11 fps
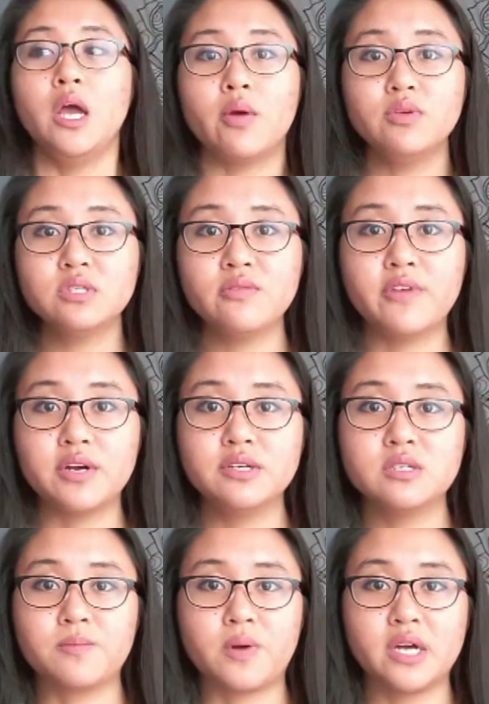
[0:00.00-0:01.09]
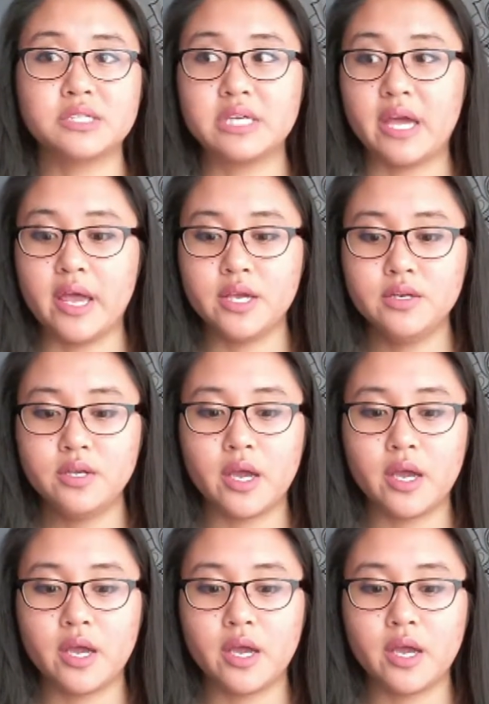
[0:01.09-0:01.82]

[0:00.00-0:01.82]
It was a very surprising end,